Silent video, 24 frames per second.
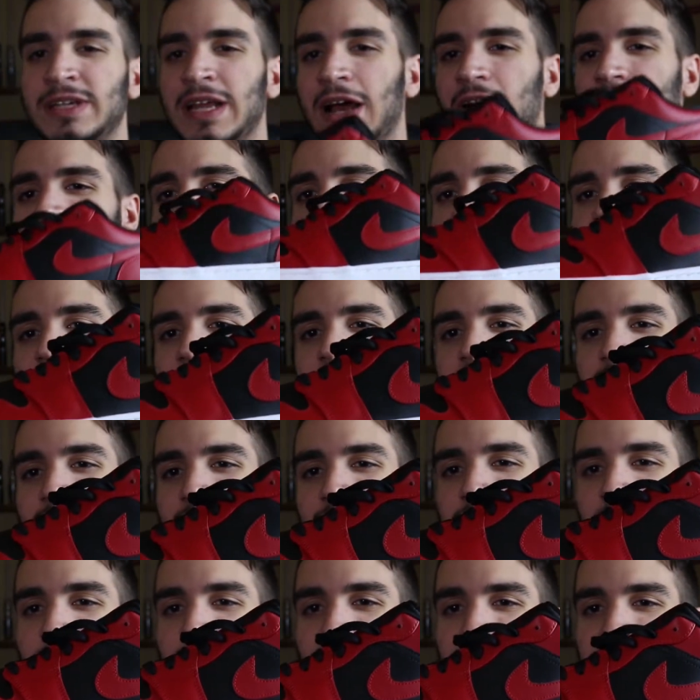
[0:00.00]
down, and made it to a
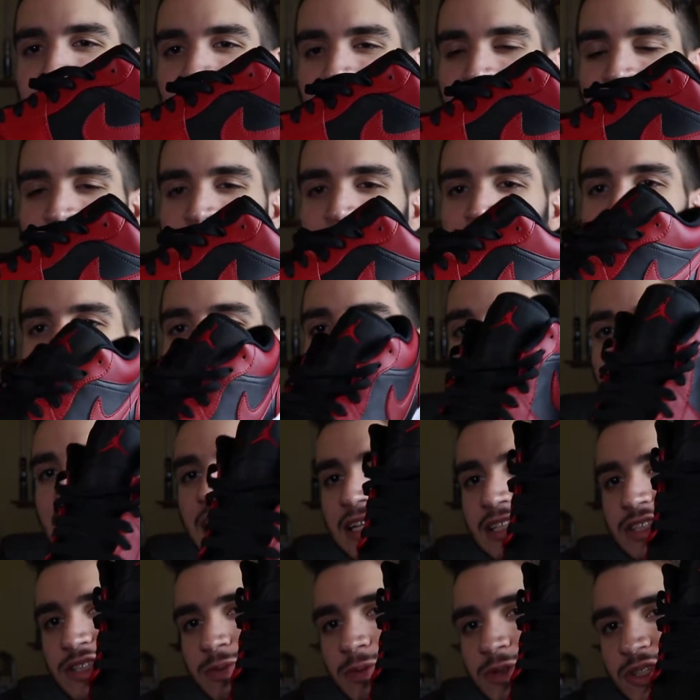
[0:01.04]
low top,
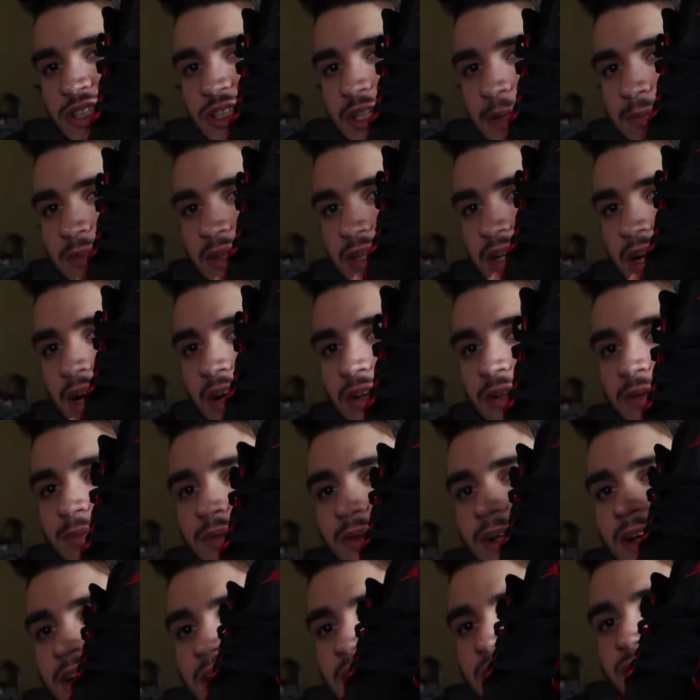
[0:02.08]
and switched up the color
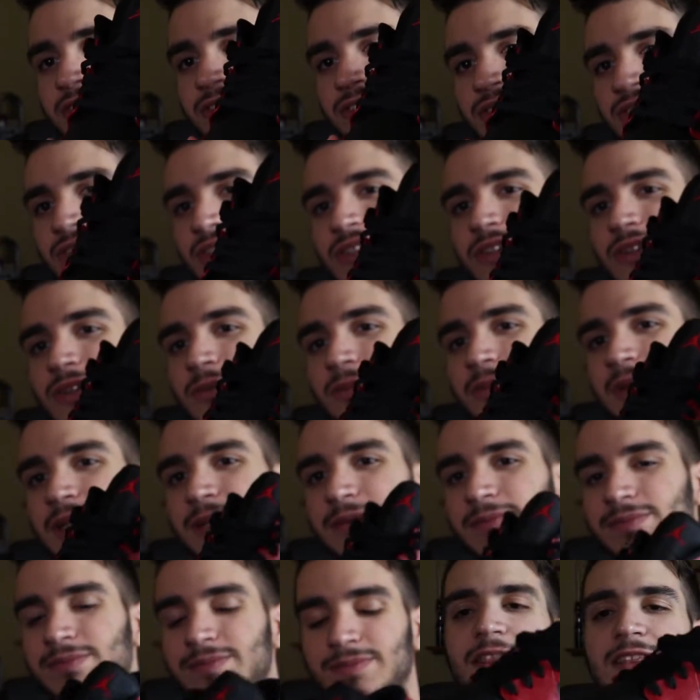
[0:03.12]
blocking just a little bit.
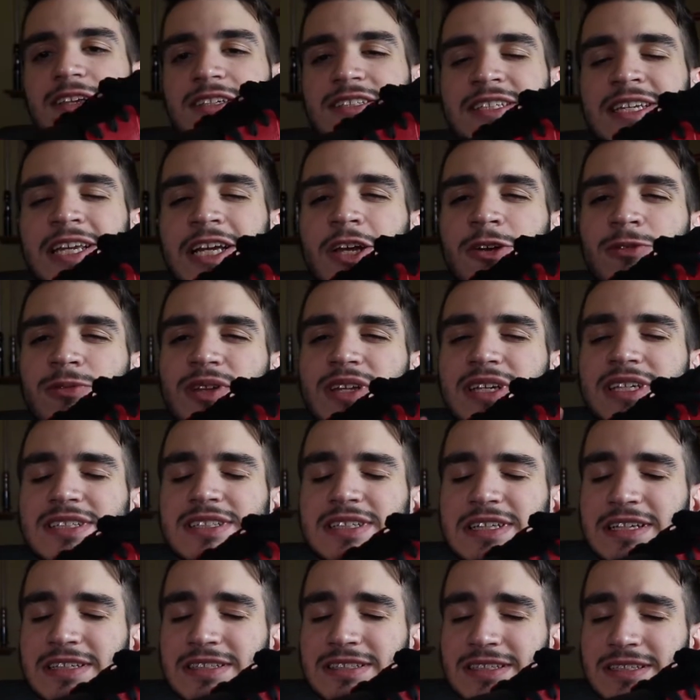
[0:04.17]
The sneaker
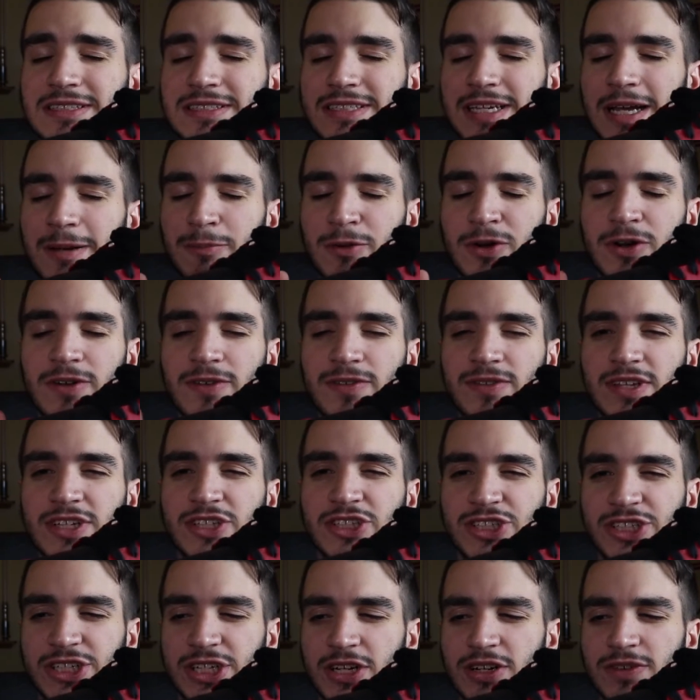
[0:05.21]
released in September of
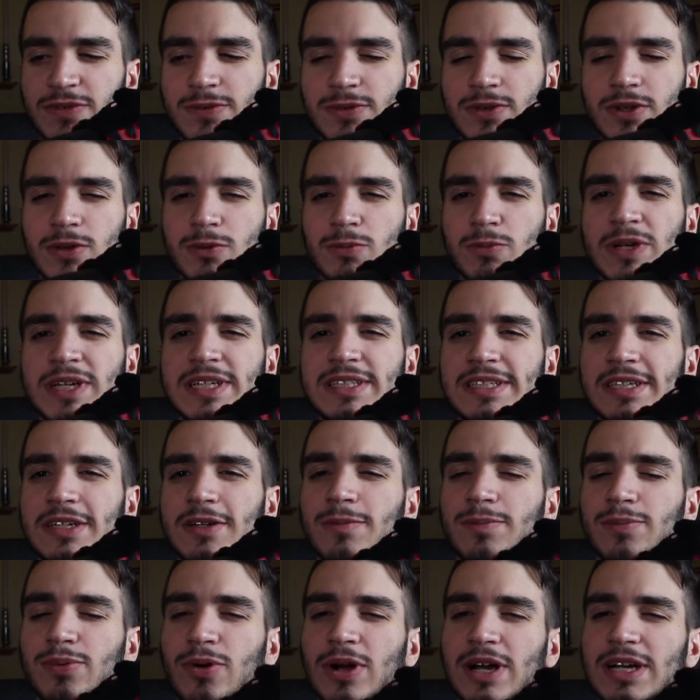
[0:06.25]
this year for the
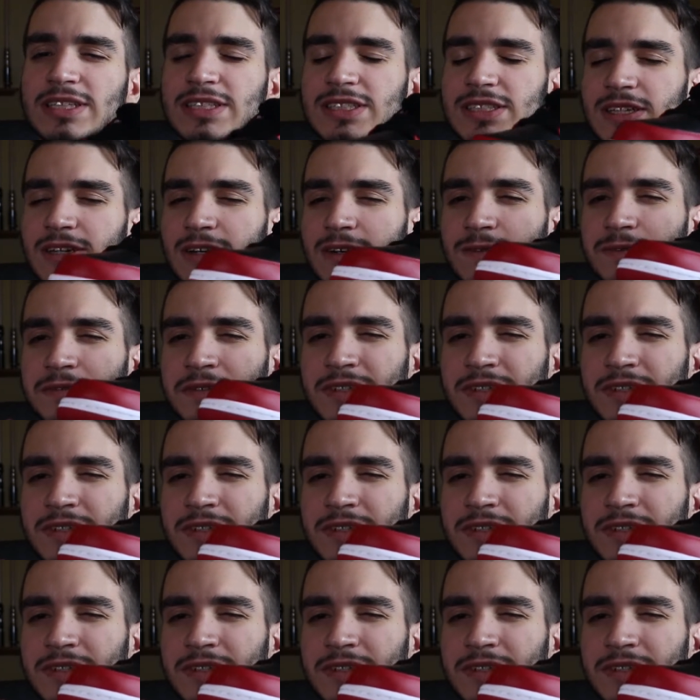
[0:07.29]
retail price of